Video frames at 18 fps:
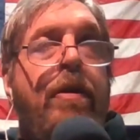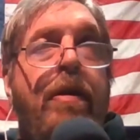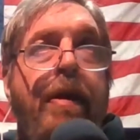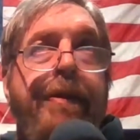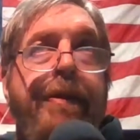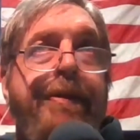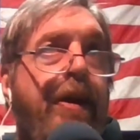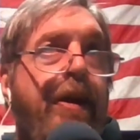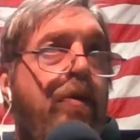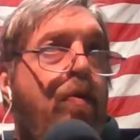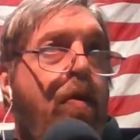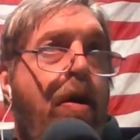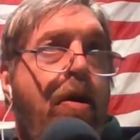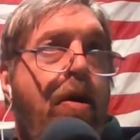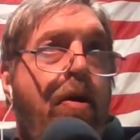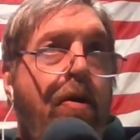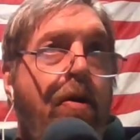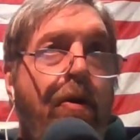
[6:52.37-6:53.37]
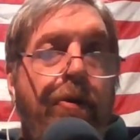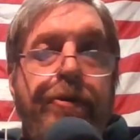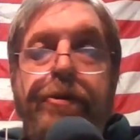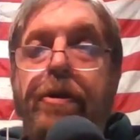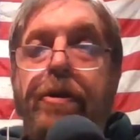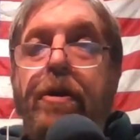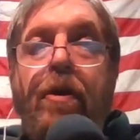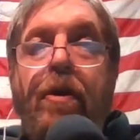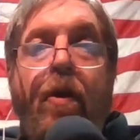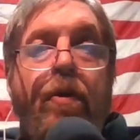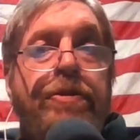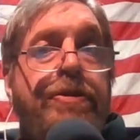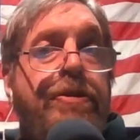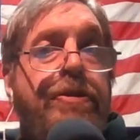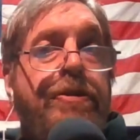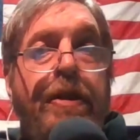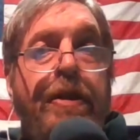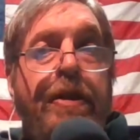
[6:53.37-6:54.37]
thick walls, or
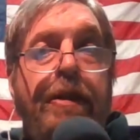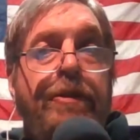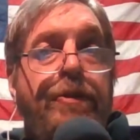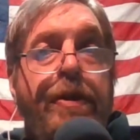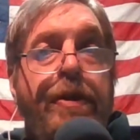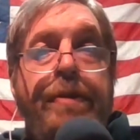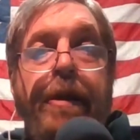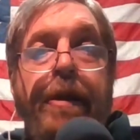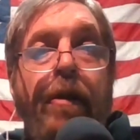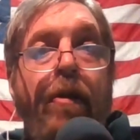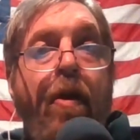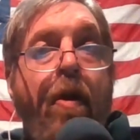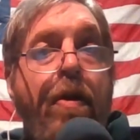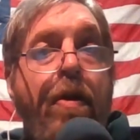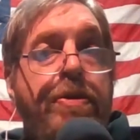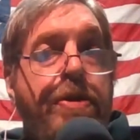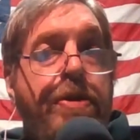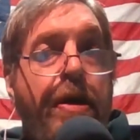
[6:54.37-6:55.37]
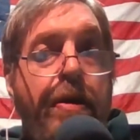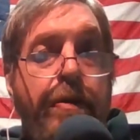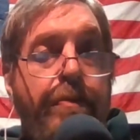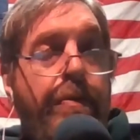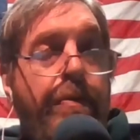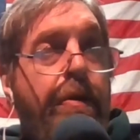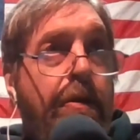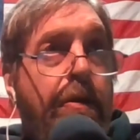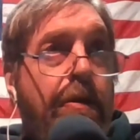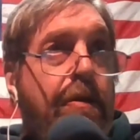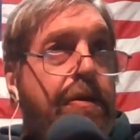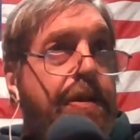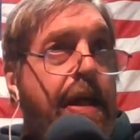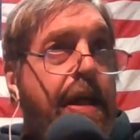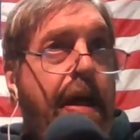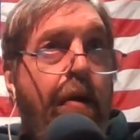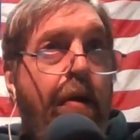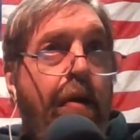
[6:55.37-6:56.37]
it's just an extremely large home,
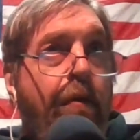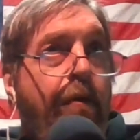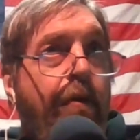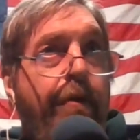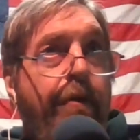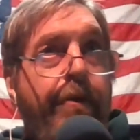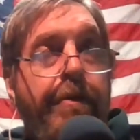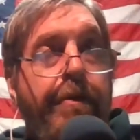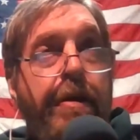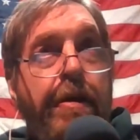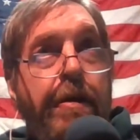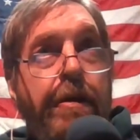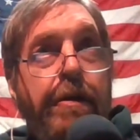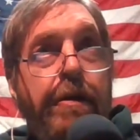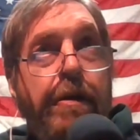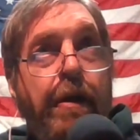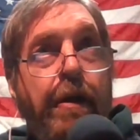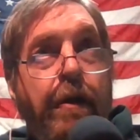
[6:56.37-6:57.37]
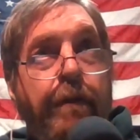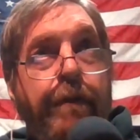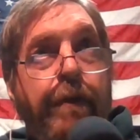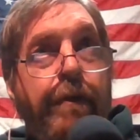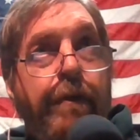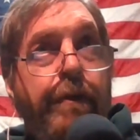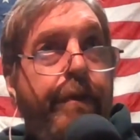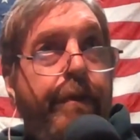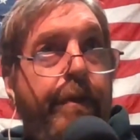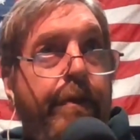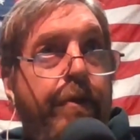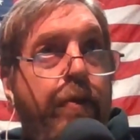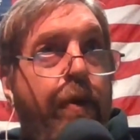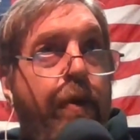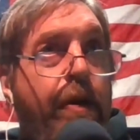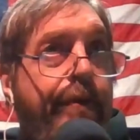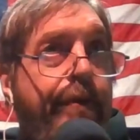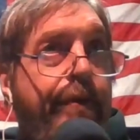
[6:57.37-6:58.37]
say over
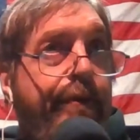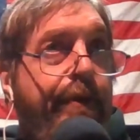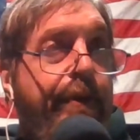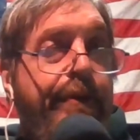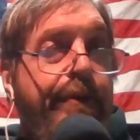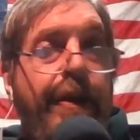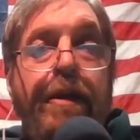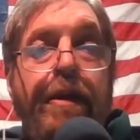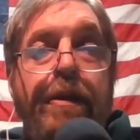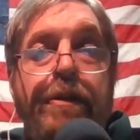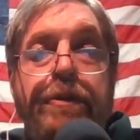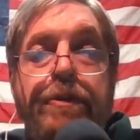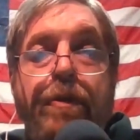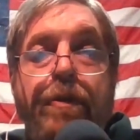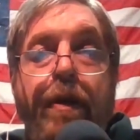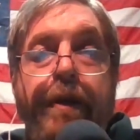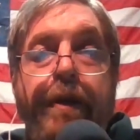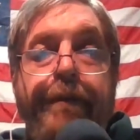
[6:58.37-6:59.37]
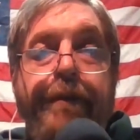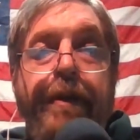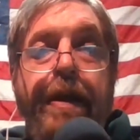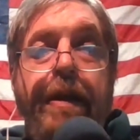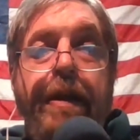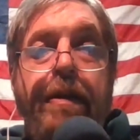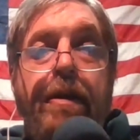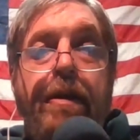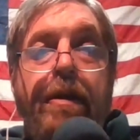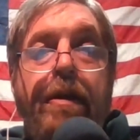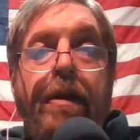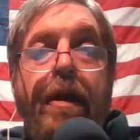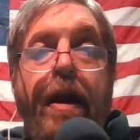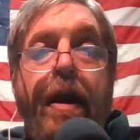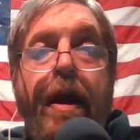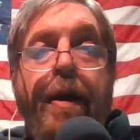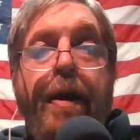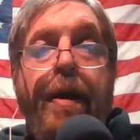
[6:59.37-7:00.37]
1,500 square feet,
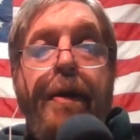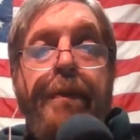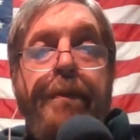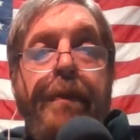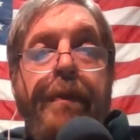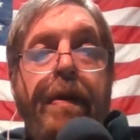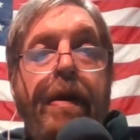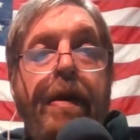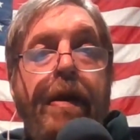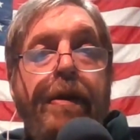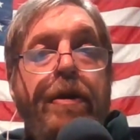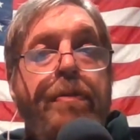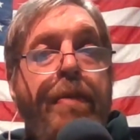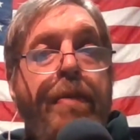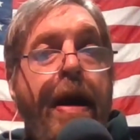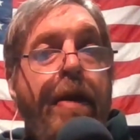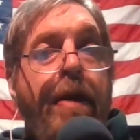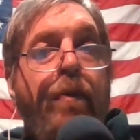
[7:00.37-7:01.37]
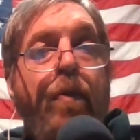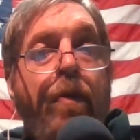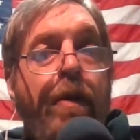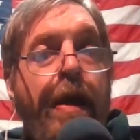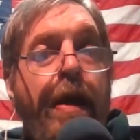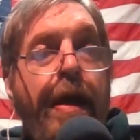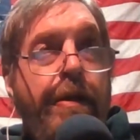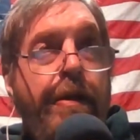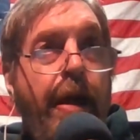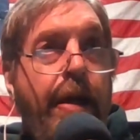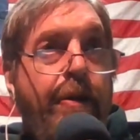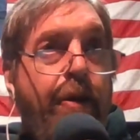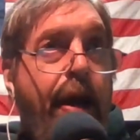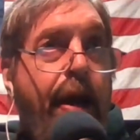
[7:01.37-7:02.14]
you might want, and you're